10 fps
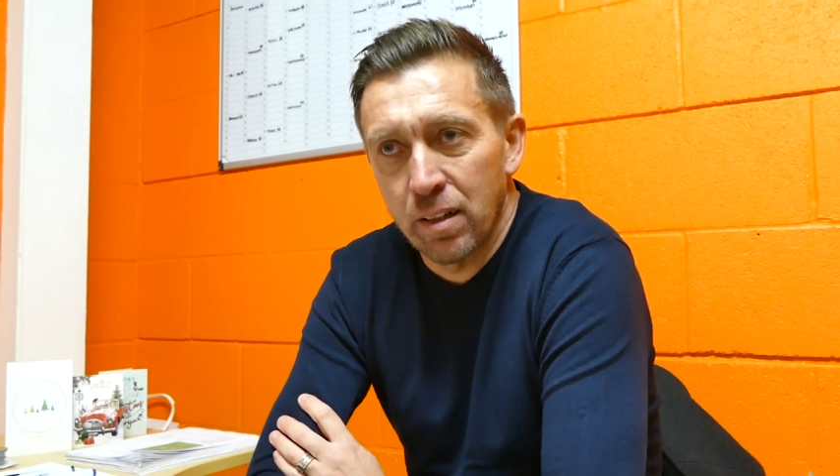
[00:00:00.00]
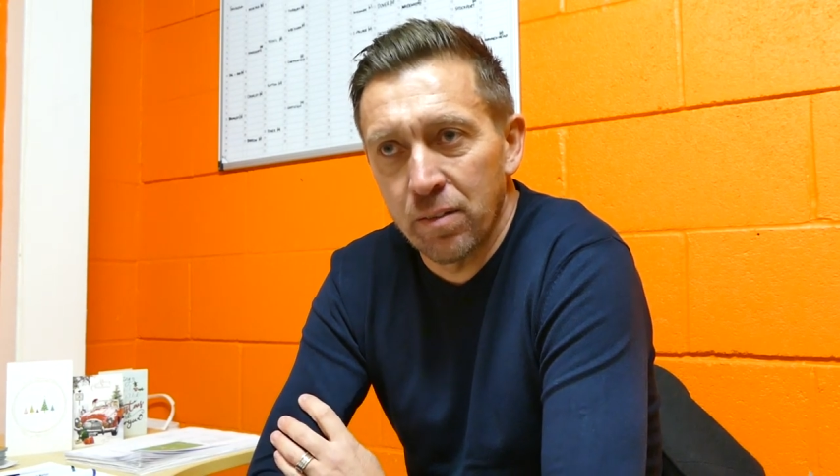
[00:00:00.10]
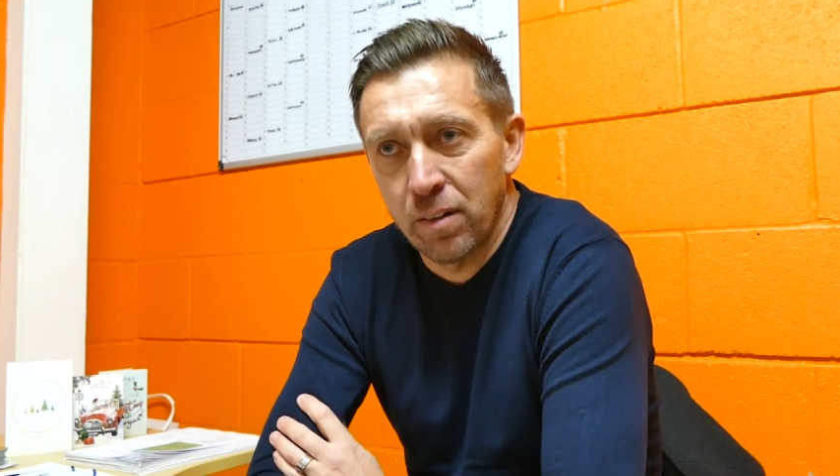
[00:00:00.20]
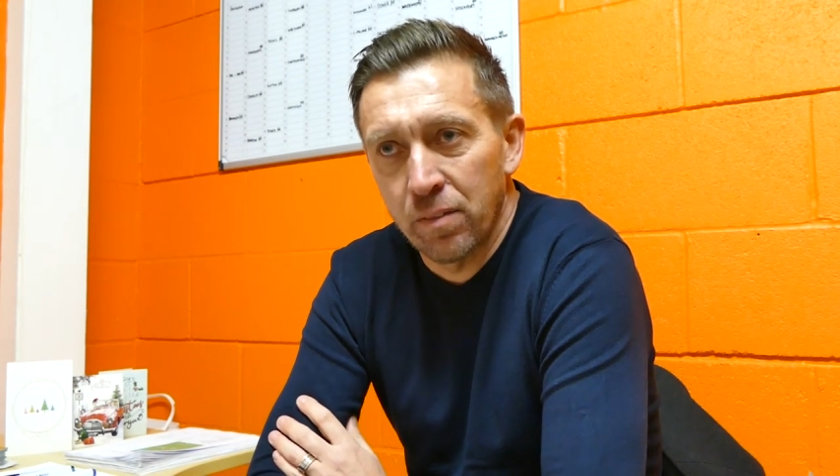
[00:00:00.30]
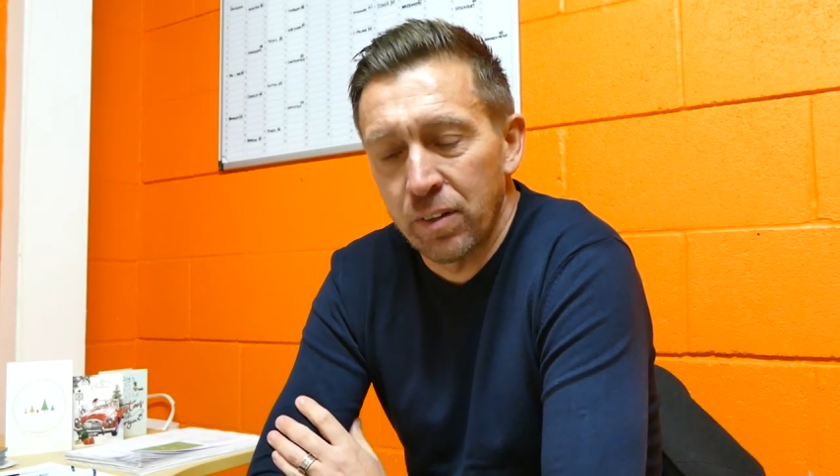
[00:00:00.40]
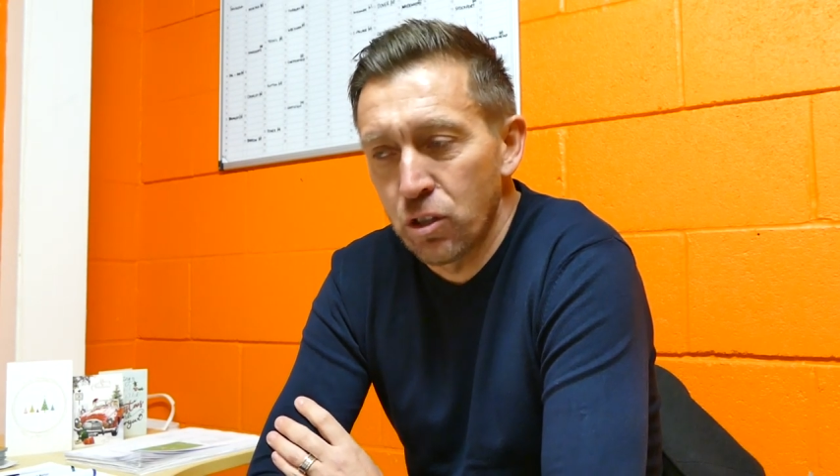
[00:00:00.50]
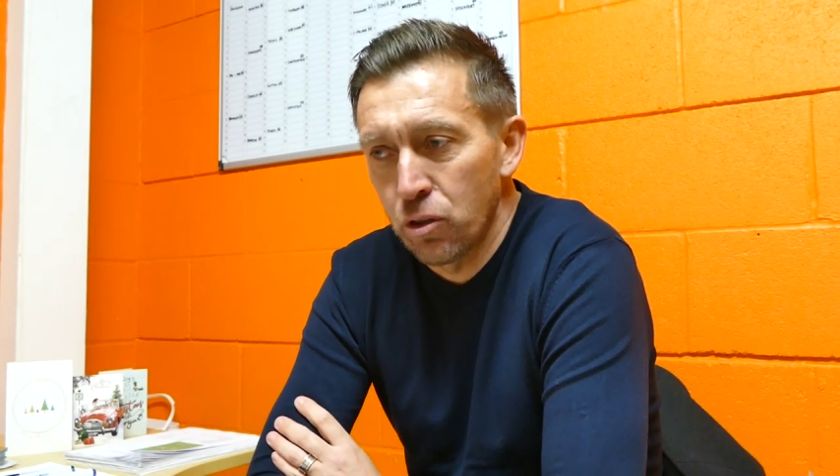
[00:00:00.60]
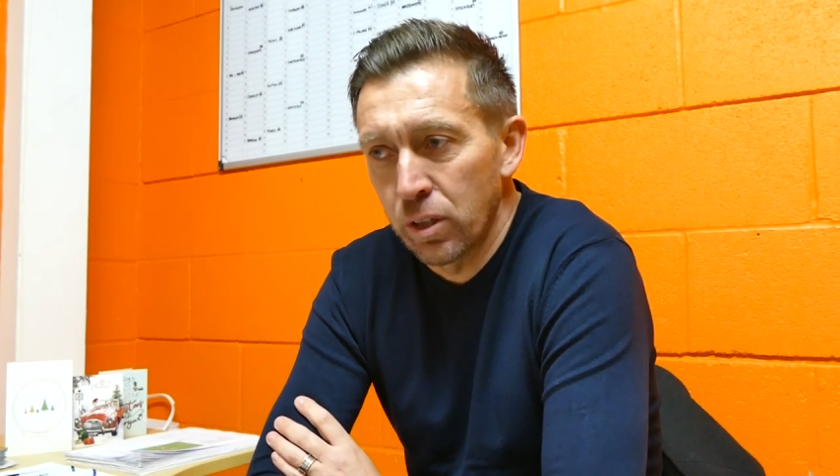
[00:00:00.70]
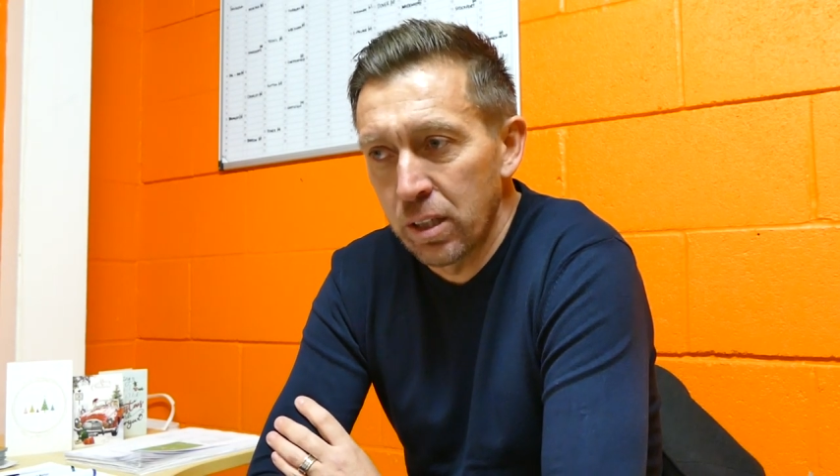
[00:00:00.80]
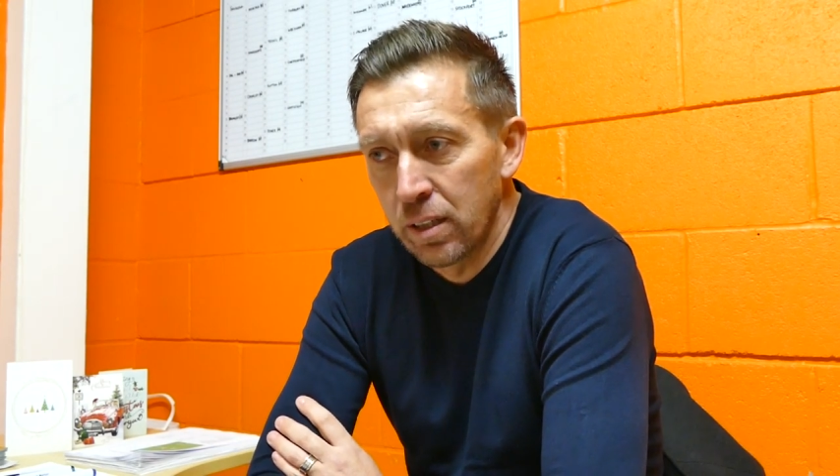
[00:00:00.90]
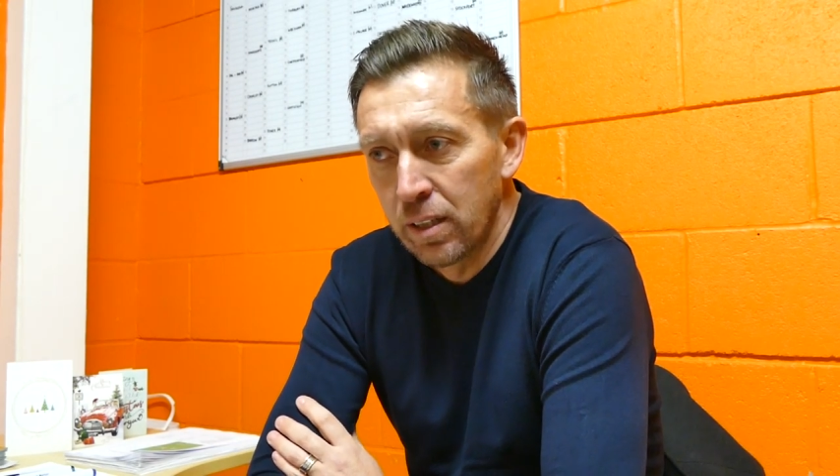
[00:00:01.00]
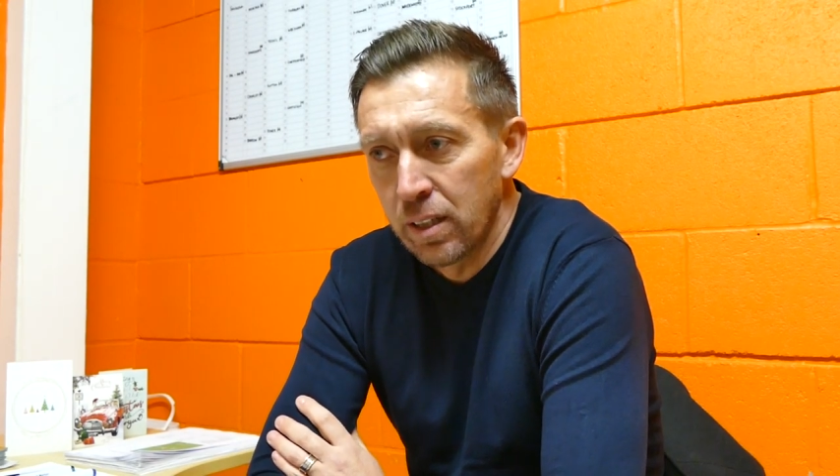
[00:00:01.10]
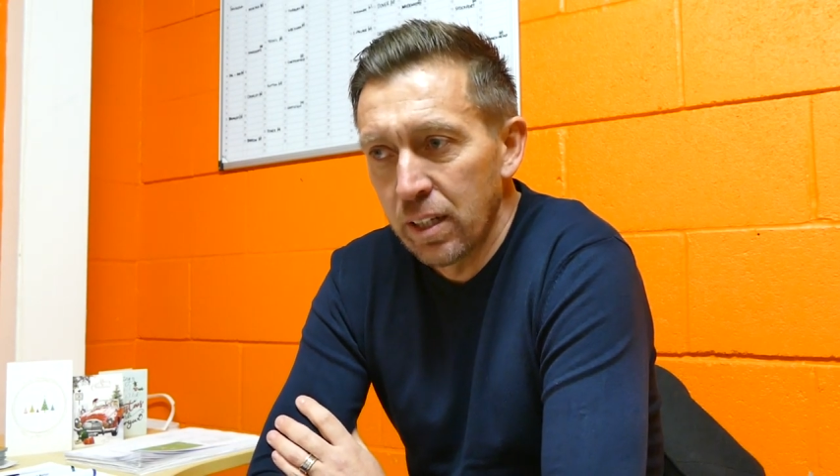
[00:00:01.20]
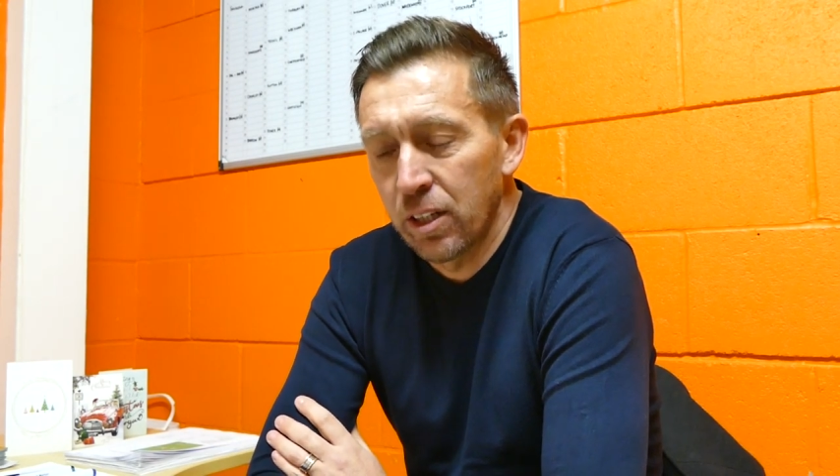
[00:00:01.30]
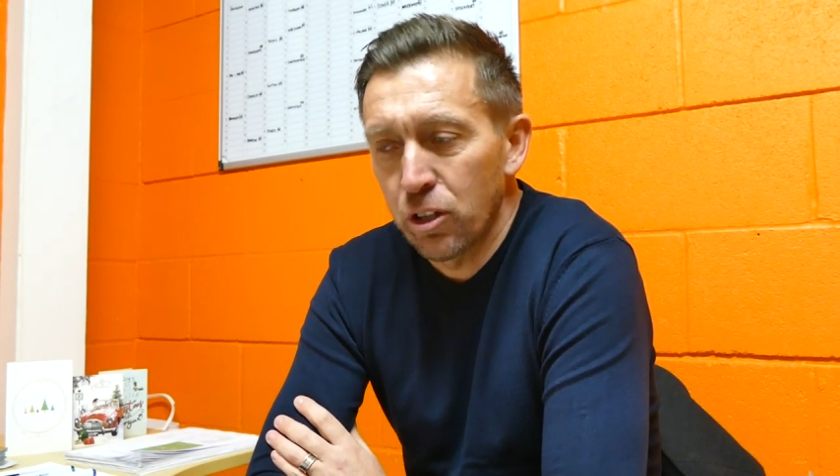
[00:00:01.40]
I've enjoyed.
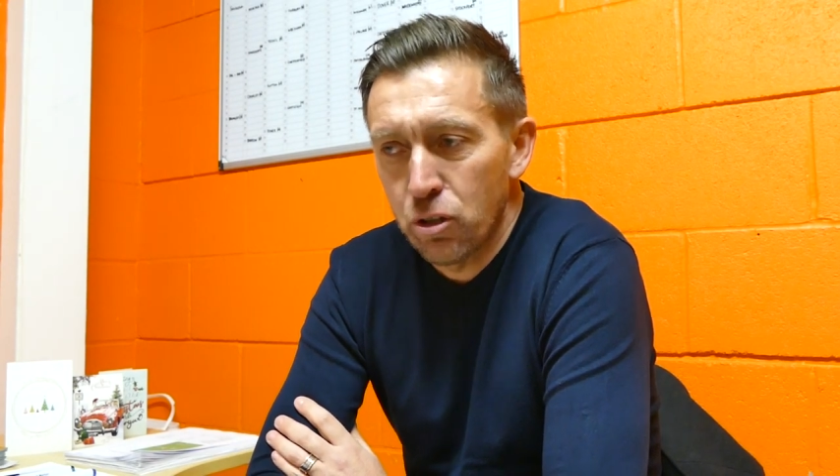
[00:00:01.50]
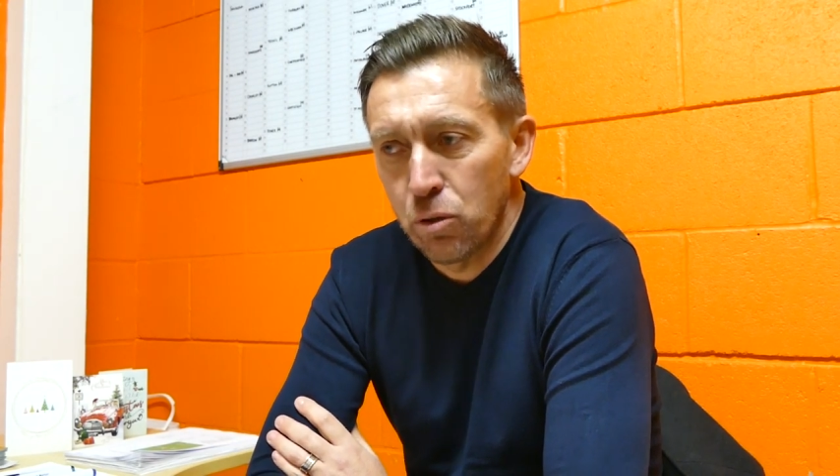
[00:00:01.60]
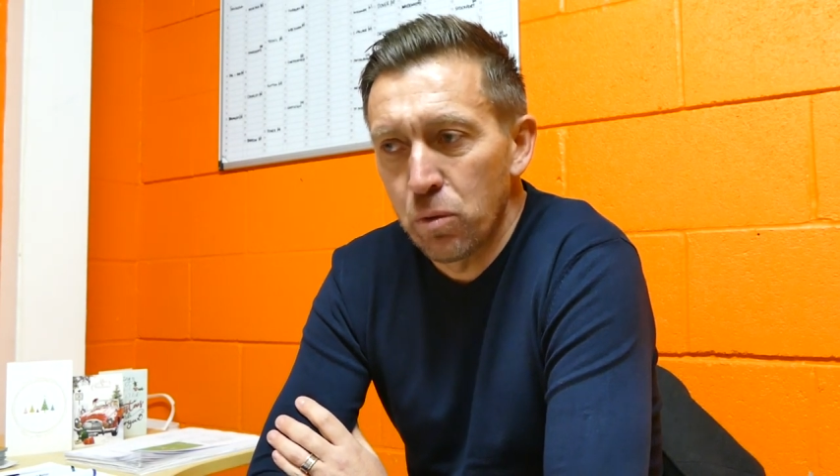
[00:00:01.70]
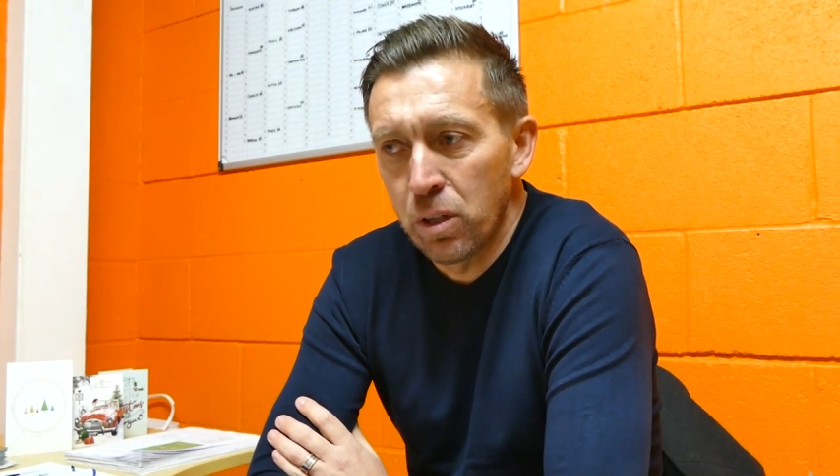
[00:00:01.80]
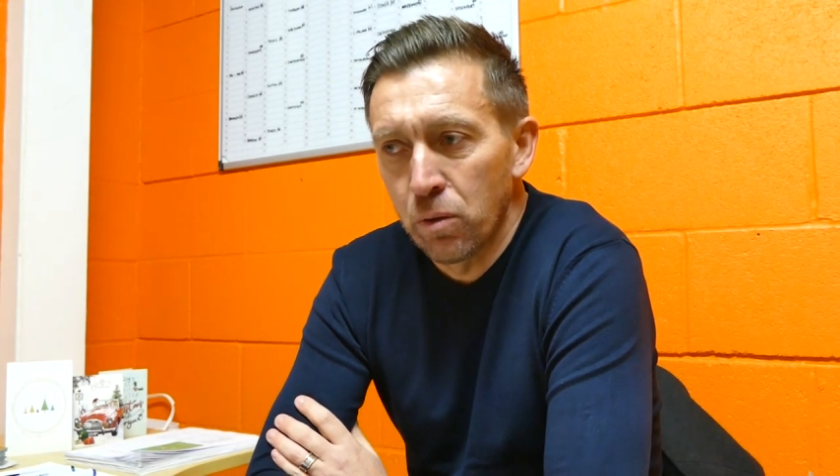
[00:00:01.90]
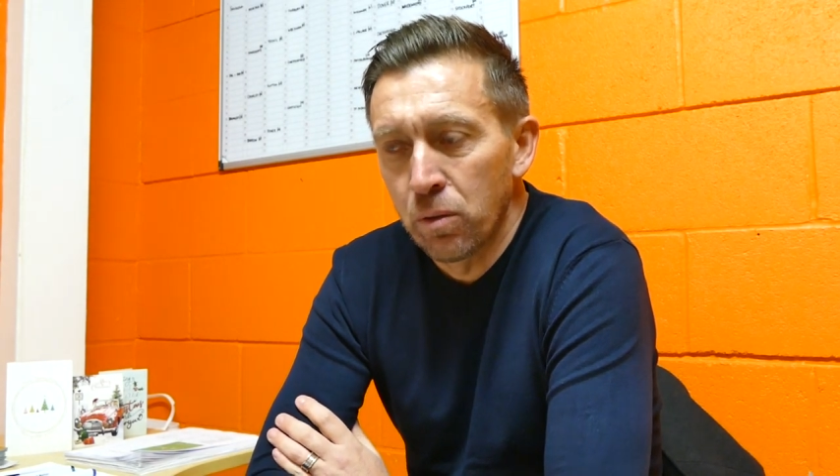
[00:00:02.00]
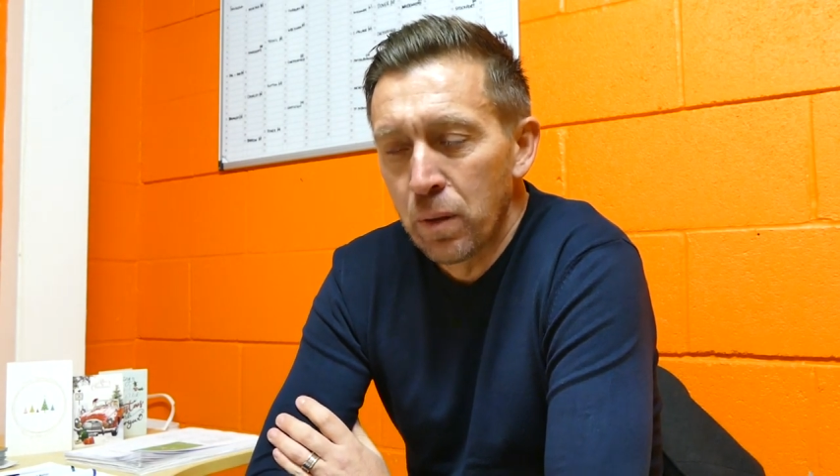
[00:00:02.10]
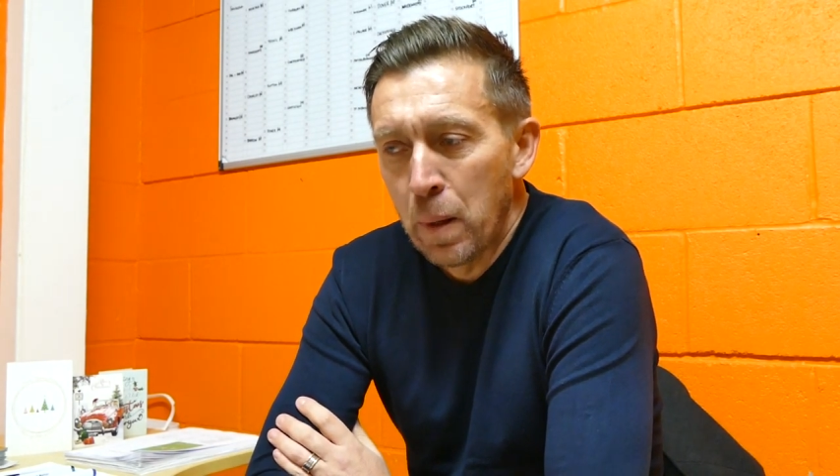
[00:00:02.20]
And at 2-0.